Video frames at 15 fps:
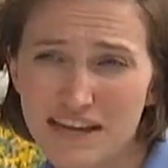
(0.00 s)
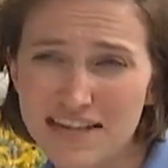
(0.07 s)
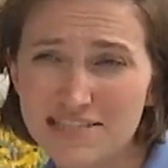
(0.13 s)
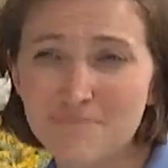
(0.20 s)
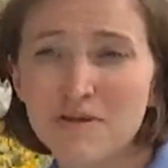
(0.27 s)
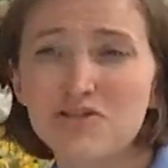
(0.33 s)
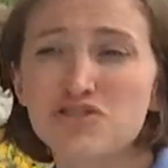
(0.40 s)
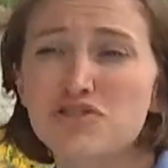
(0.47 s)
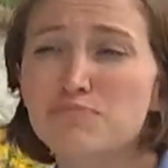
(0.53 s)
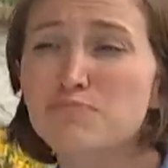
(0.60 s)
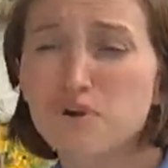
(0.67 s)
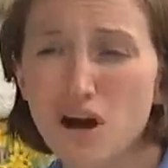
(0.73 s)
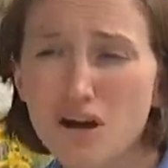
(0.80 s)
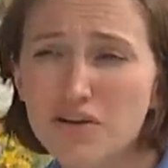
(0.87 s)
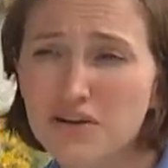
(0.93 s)
as much
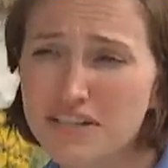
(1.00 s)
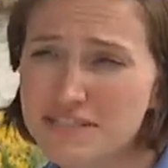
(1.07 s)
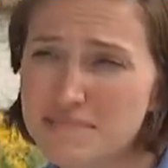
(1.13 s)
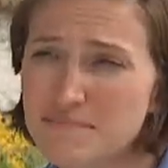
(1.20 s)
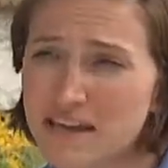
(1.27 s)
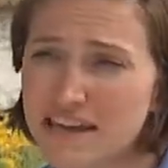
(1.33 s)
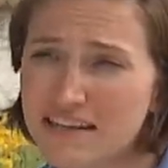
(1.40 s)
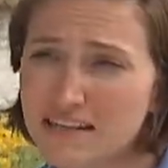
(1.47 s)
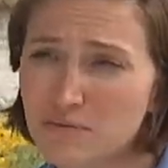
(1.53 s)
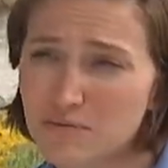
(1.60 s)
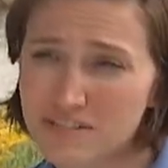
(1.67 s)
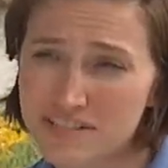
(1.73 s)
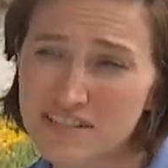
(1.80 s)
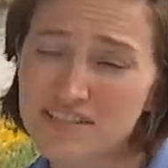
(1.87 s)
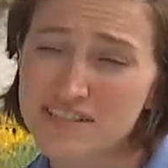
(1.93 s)
progress made and we're
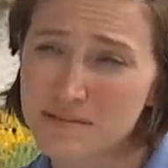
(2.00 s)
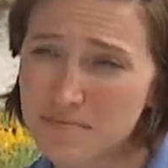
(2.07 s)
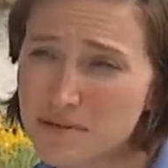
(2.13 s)
still seeing